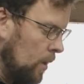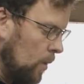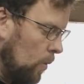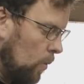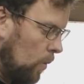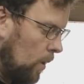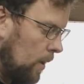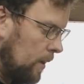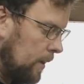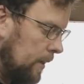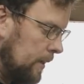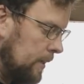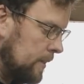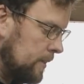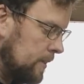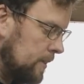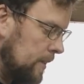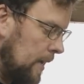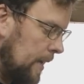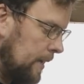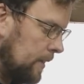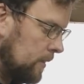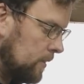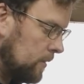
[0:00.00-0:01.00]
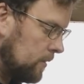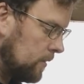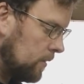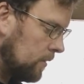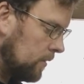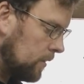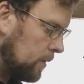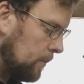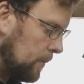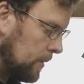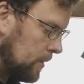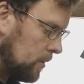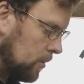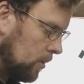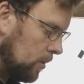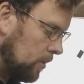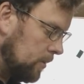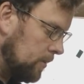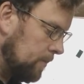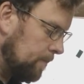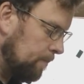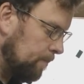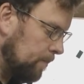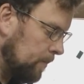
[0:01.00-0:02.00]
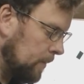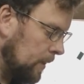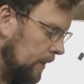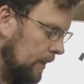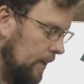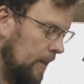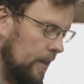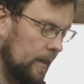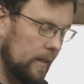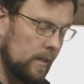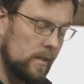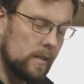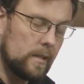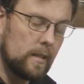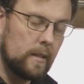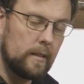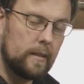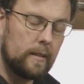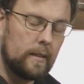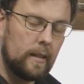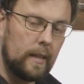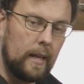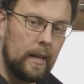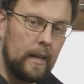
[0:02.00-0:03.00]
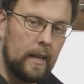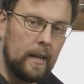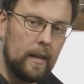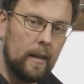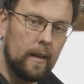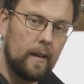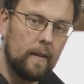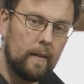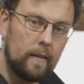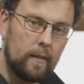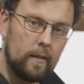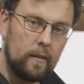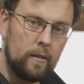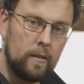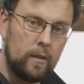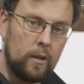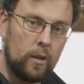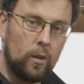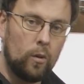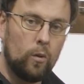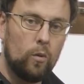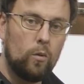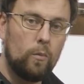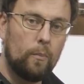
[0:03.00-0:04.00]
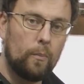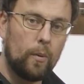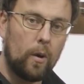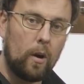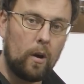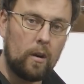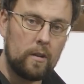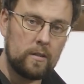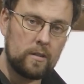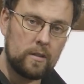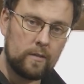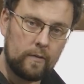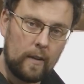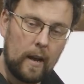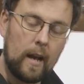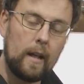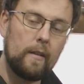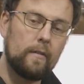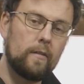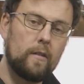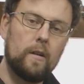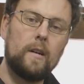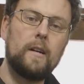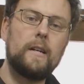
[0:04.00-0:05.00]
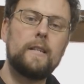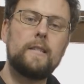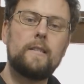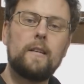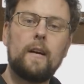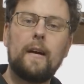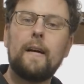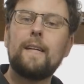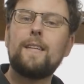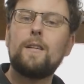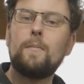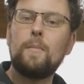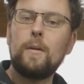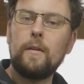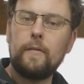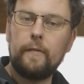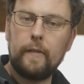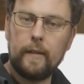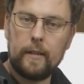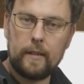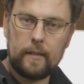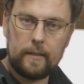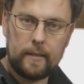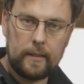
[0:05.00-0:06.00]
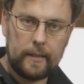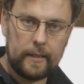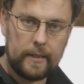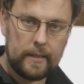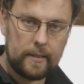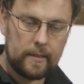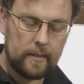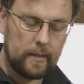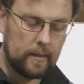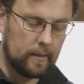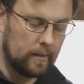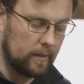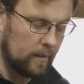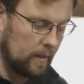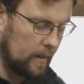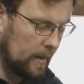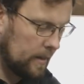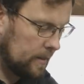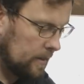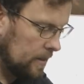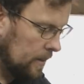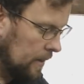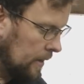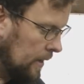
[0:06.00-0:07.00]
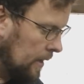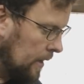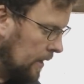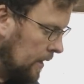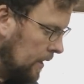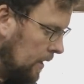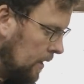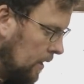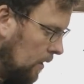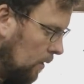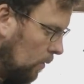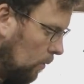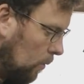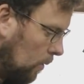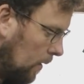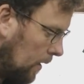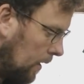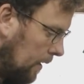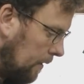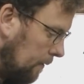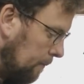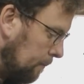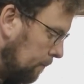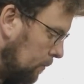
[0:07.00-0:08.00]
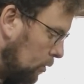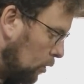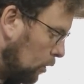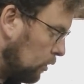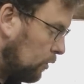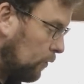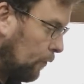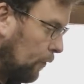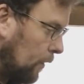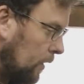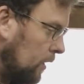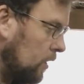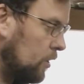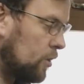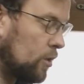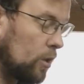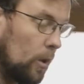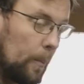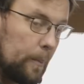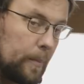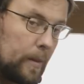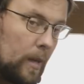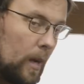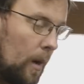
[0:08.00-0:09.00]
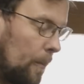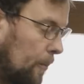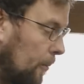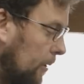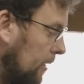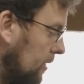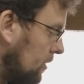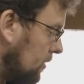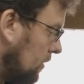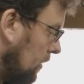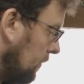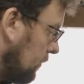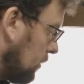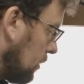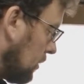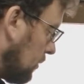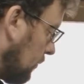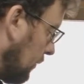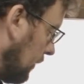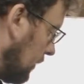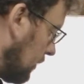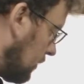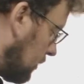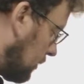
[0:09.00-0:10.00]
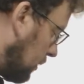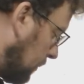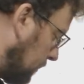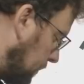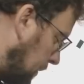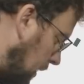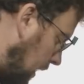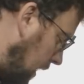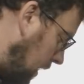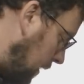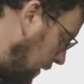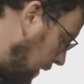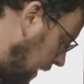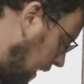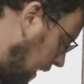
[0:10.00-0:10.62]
What is next to be done is the new bronze valve guides are to be fitted to this cylinder head. What I've just finished up, the operation I've just finished up there